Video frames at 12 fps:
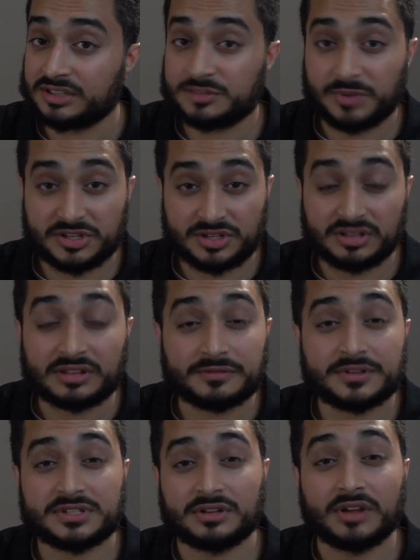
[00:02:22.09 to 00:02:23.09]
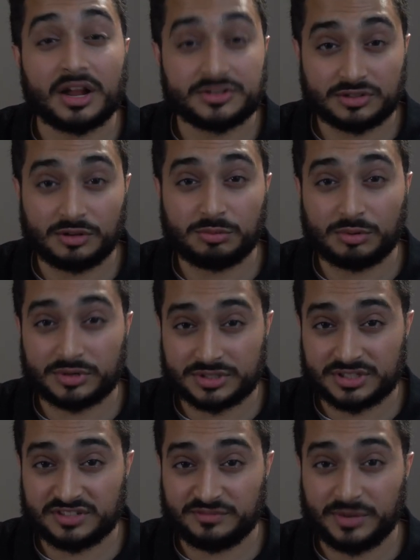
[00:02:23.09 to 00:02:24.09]
especially the physiological
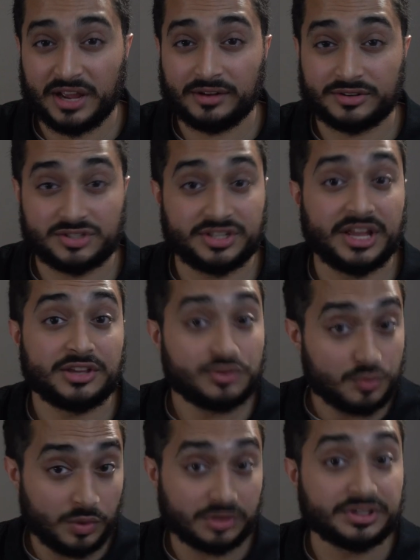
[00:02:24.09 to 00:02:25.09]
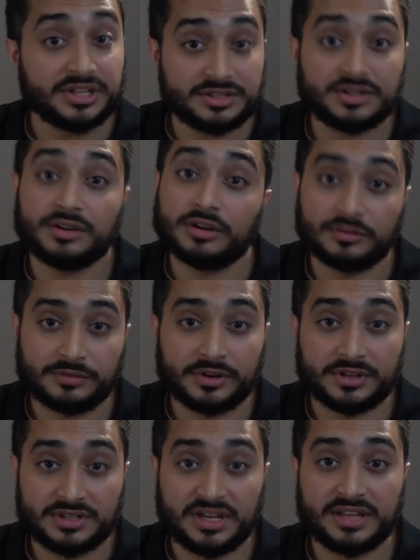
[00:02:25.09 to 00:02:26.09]
portions of biology that you will need to know for
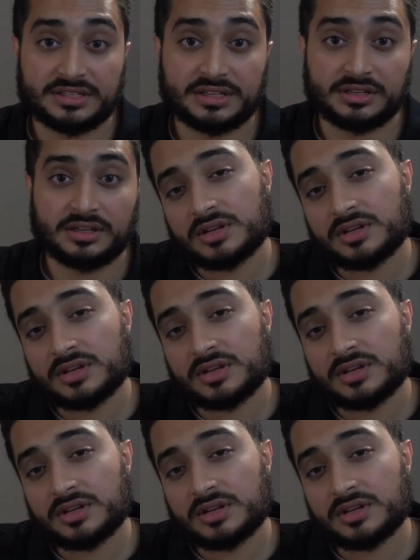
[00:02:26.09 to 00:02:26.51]
the DAT.